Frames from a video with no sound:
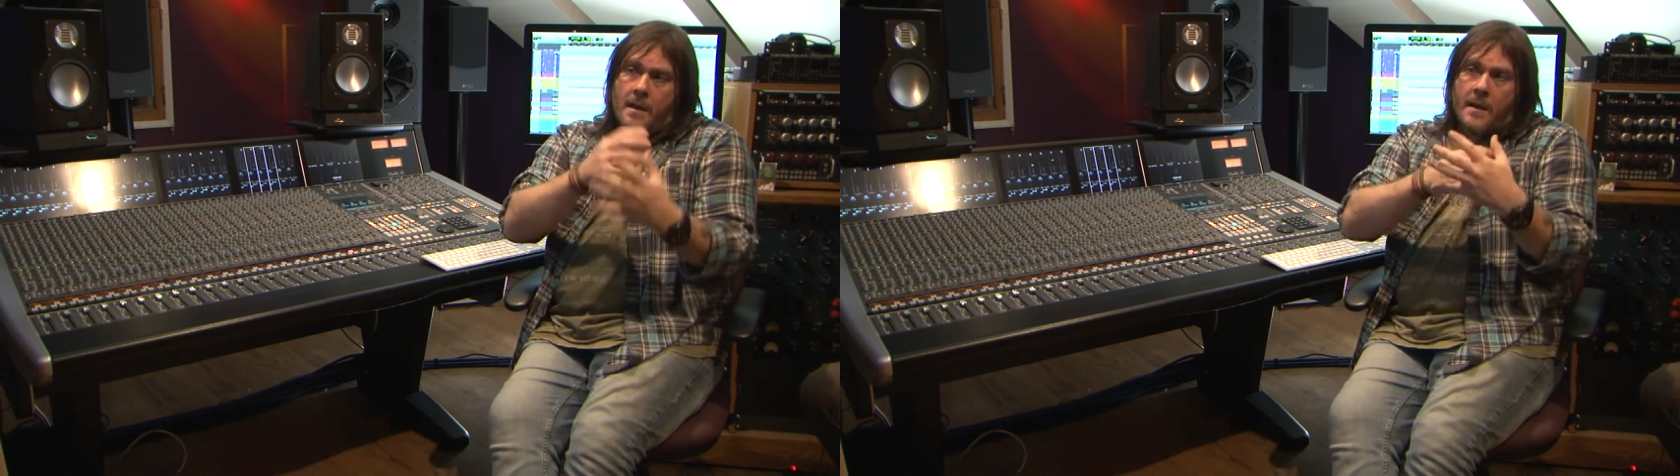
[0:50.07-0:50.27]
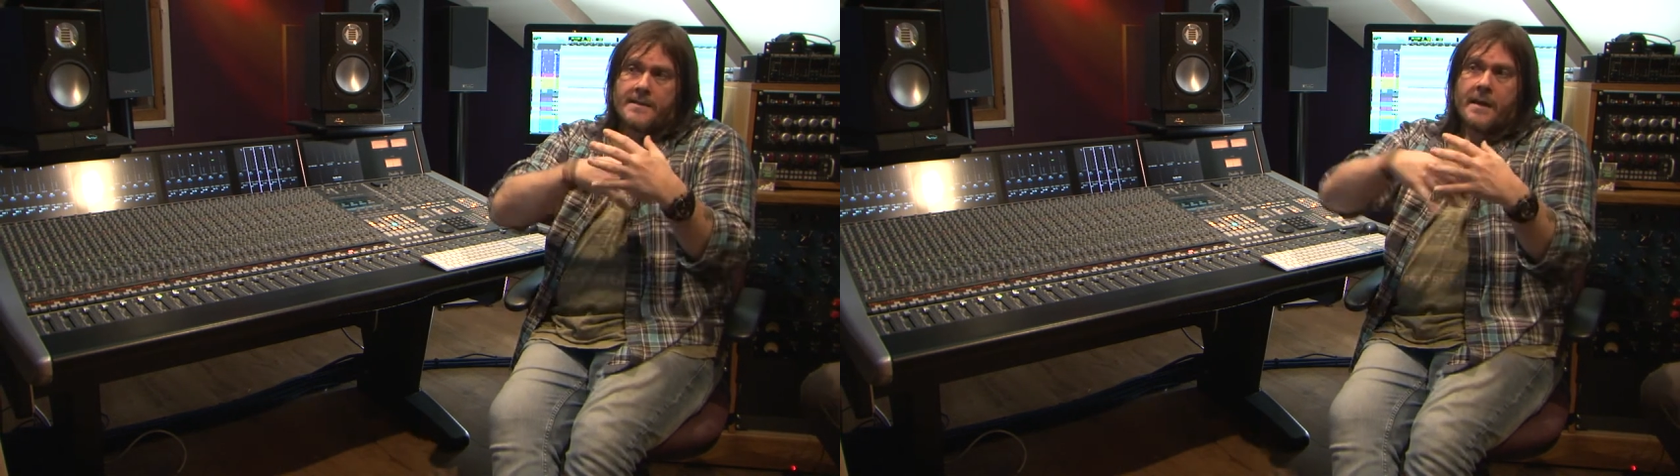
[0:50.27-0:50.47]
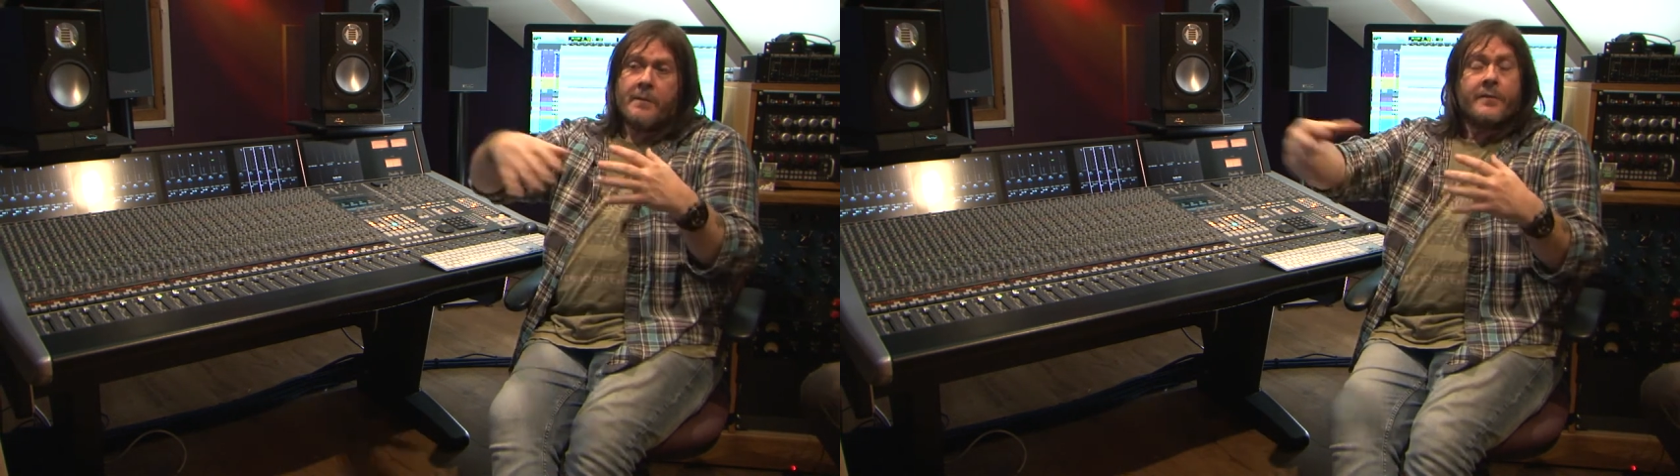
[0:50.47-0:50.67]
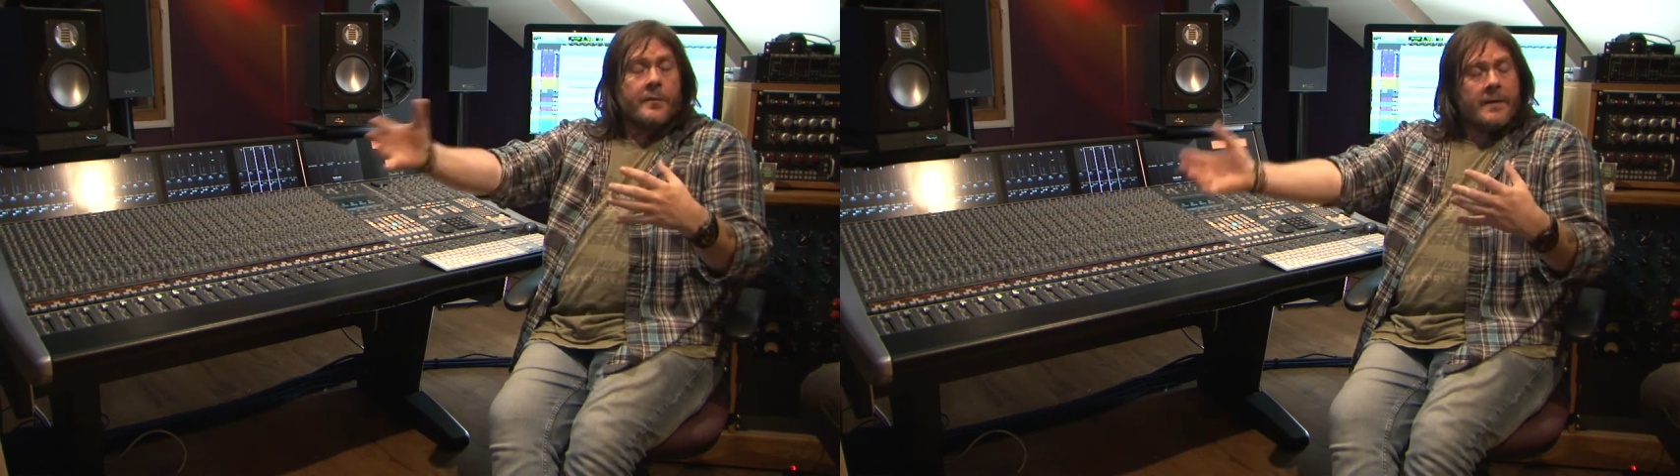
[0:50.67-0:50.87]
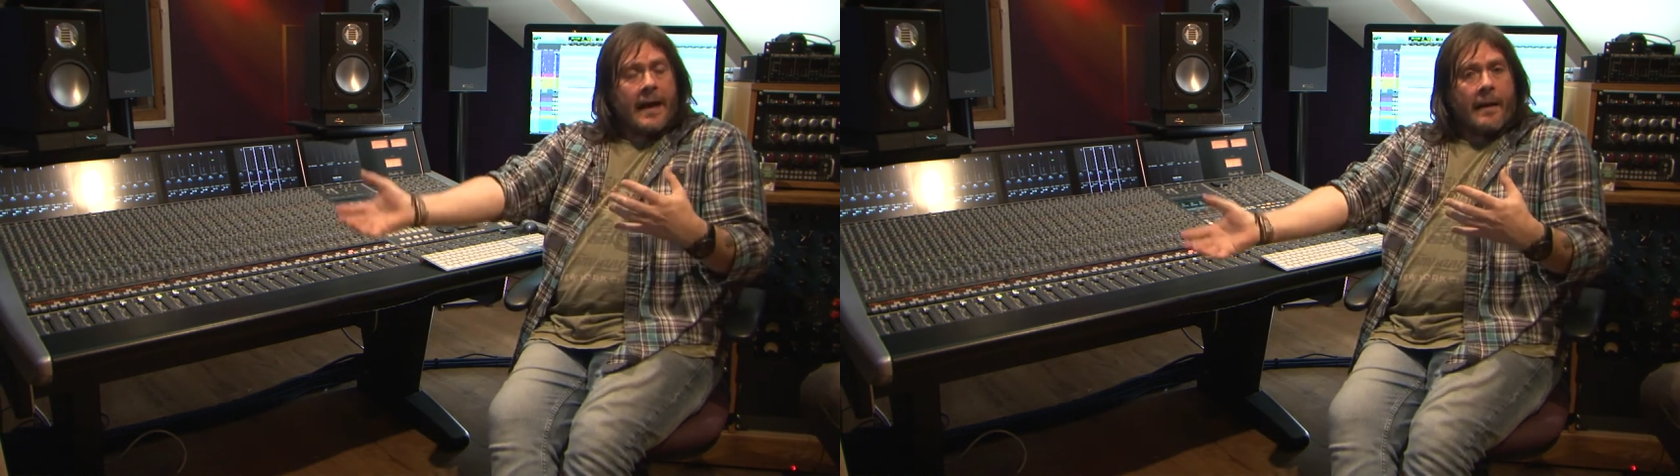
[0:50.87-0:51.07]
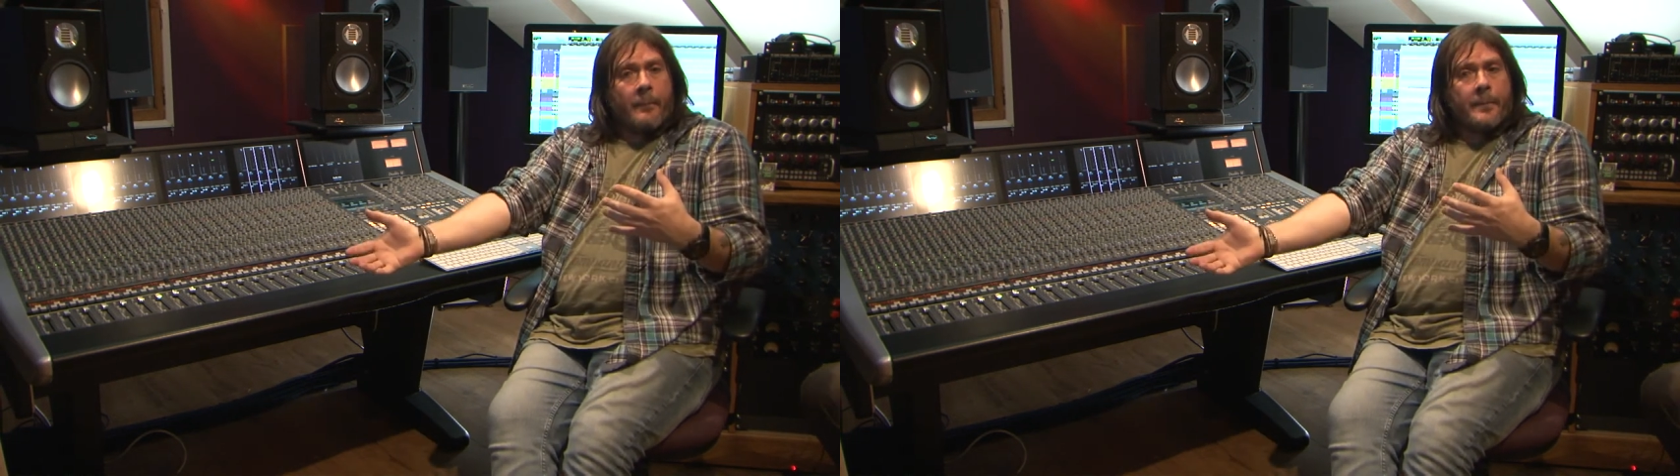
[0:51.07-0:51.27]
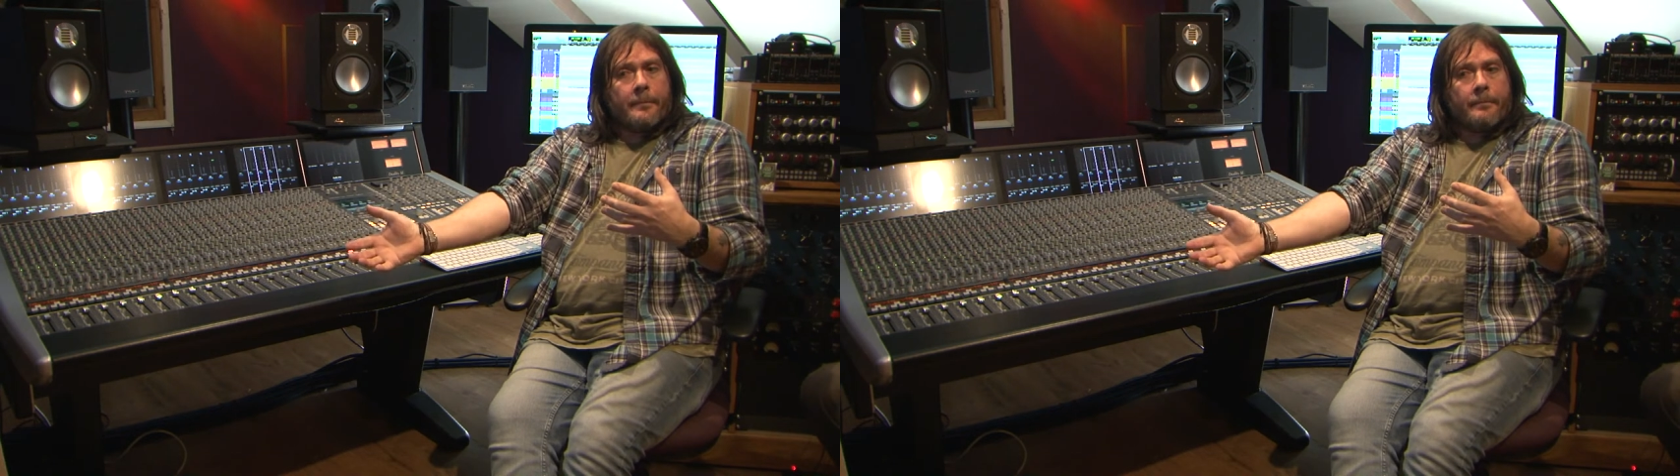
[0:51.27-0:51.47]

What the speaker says: it's coming through the amp,